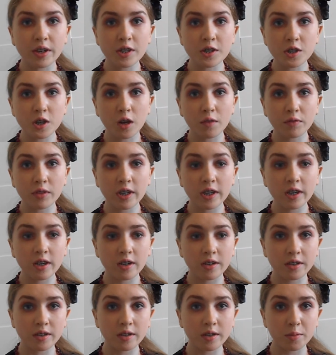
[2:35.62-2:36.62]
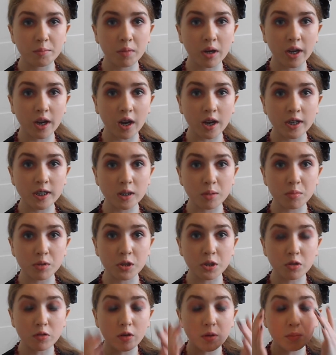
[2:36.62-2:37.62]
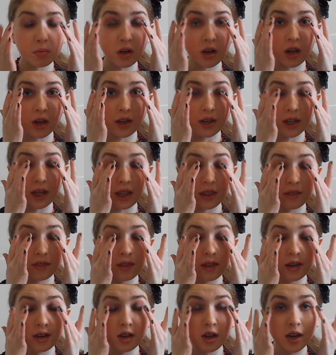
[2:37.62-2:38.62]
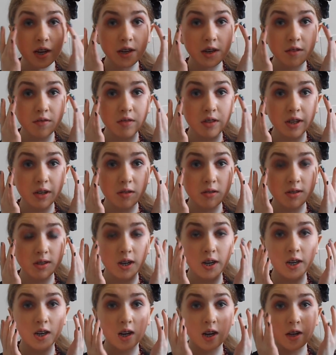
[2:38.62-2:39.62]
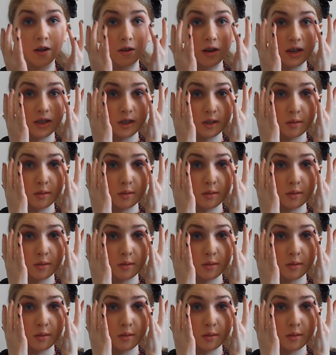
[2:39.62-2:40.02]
finish off my eyes, I'm just going to apply a thin line of liquid eyeliner and